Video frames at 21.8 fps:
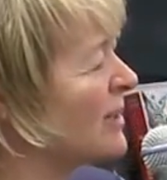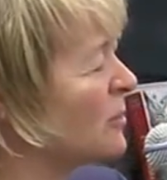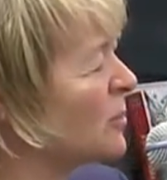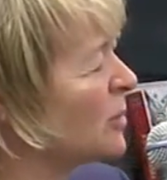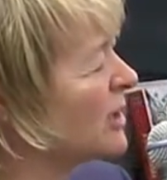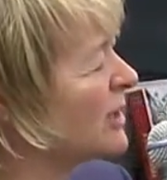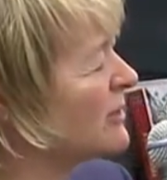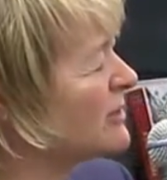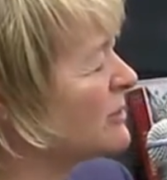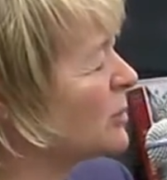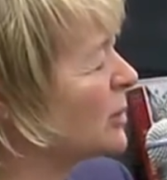And
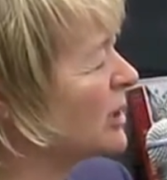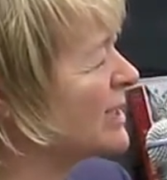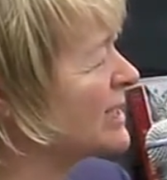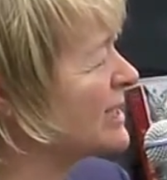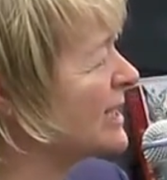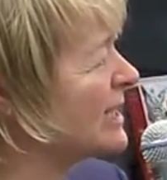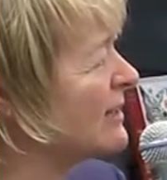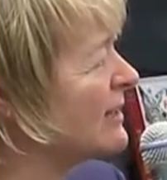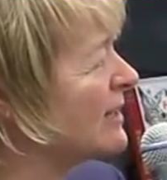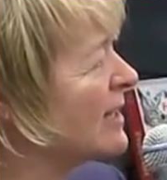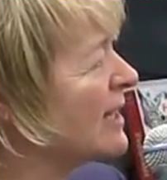what is what is
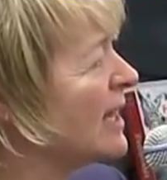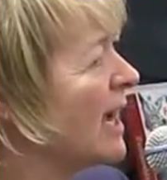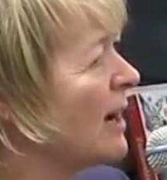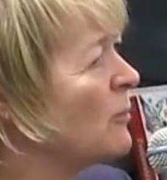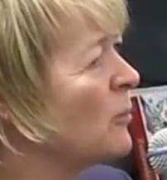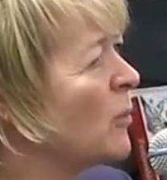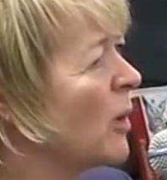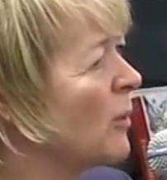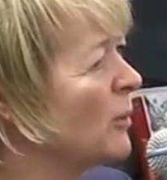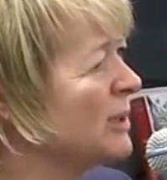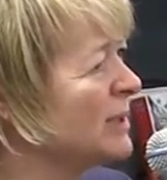it,
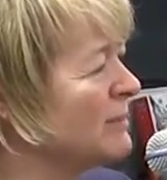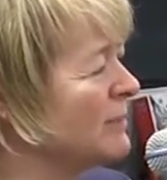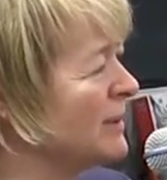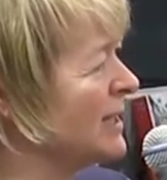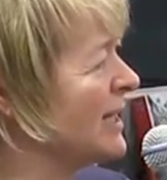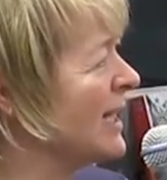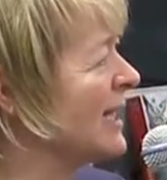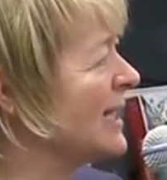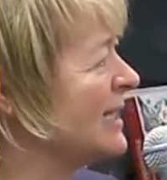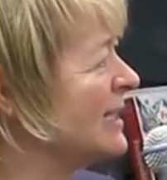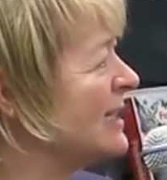And what would it be
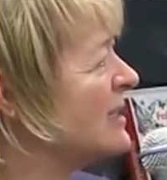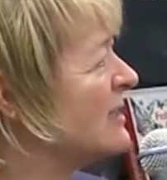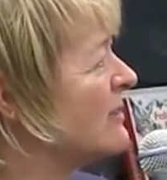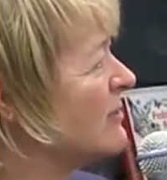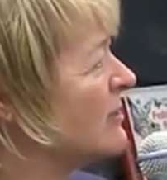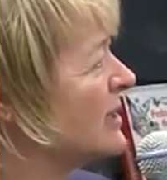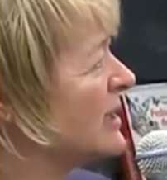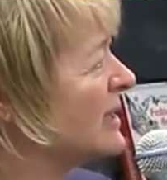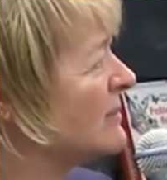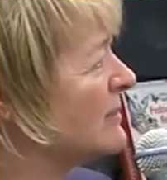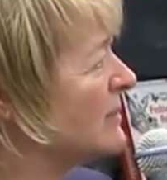like in a
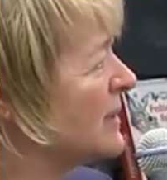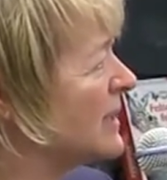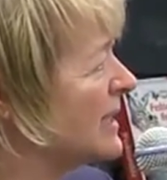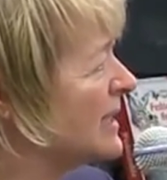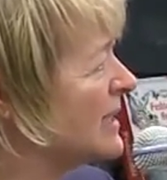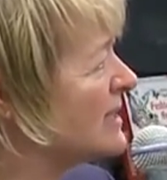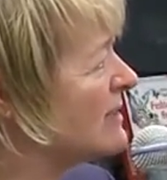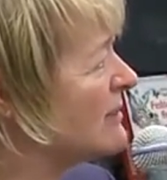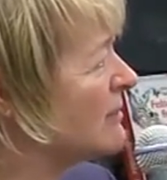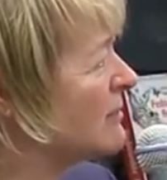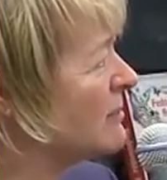different in
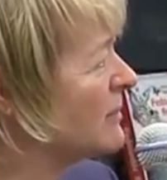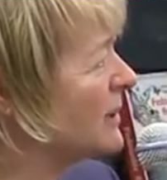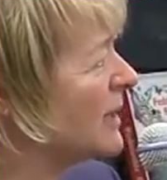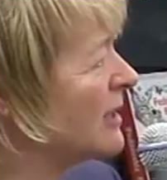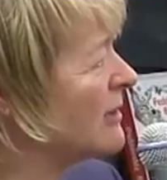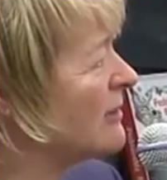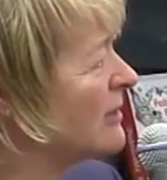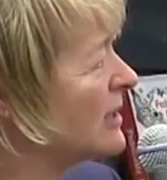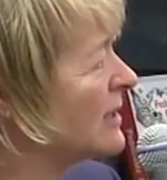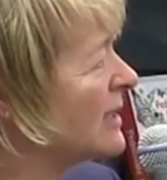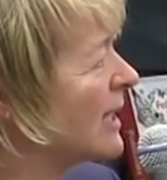a different
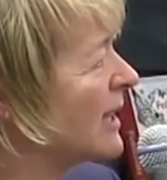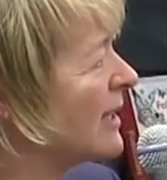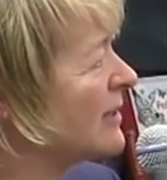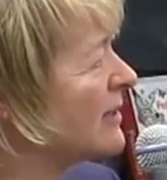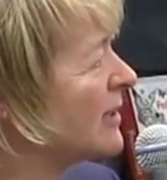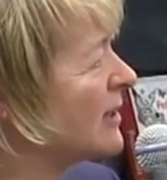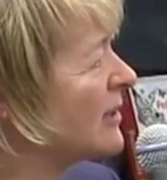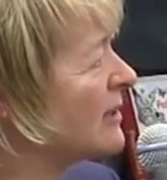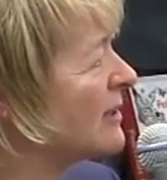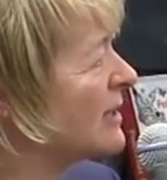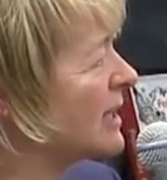period? That
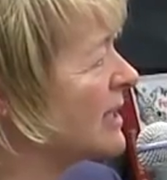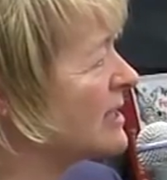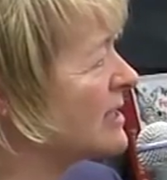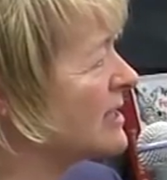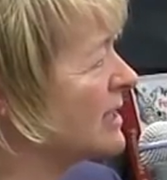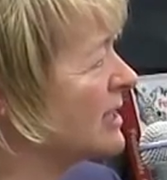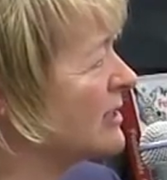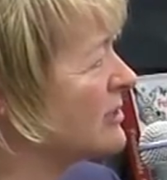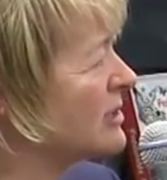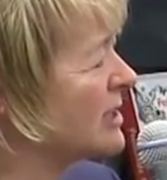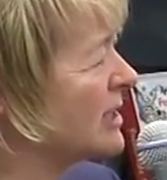that that's
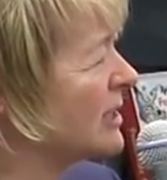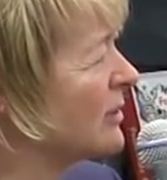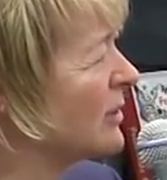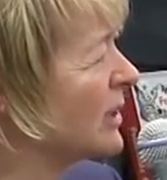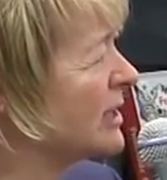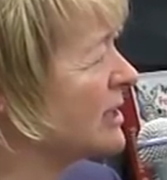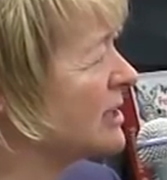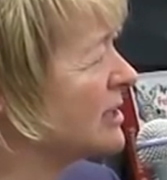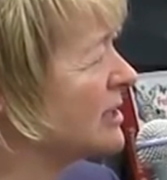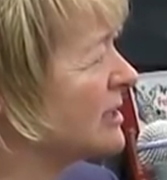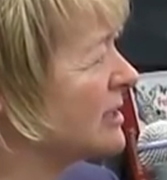an interesting
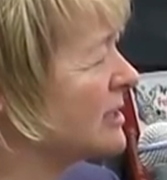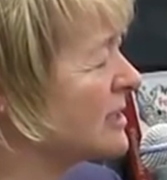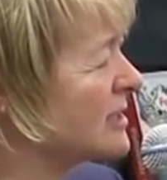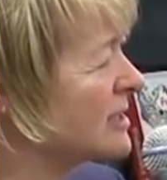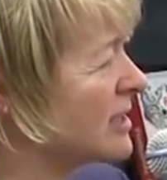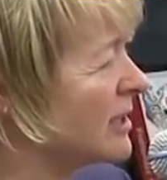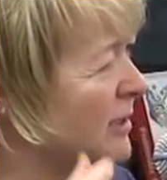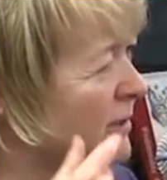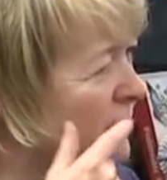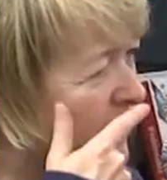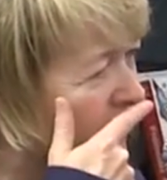question.
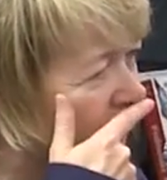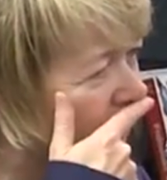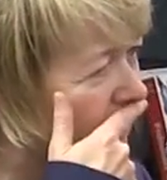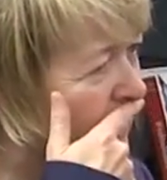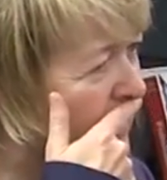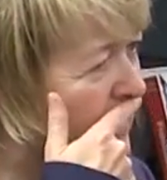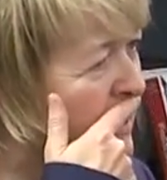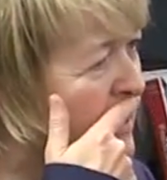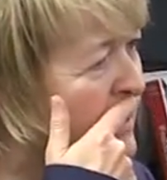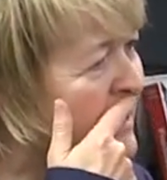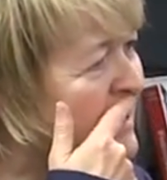So,
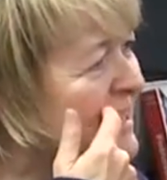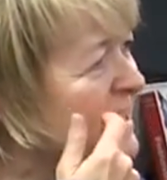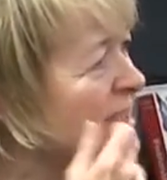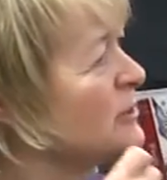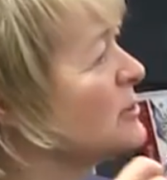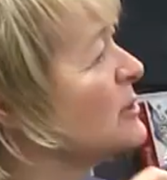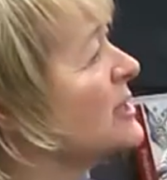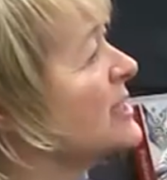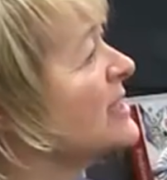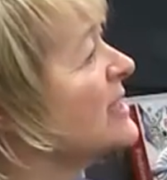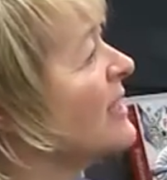this is
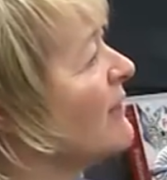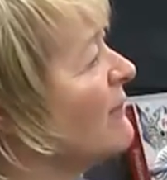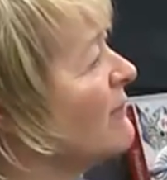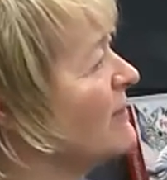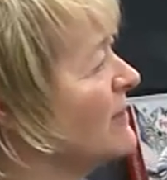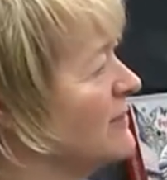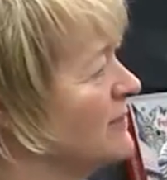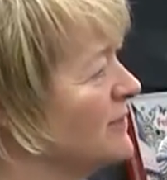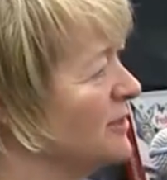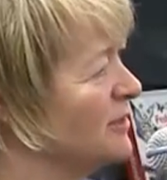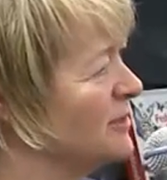all stuff for
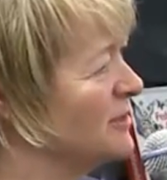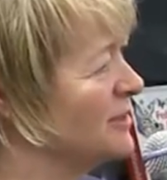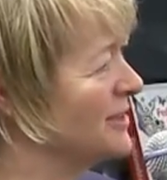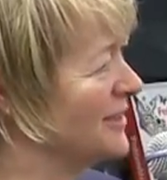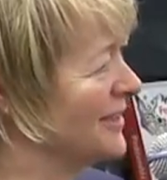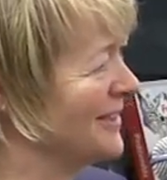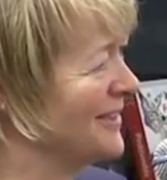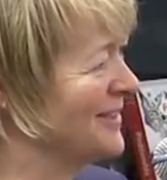the future.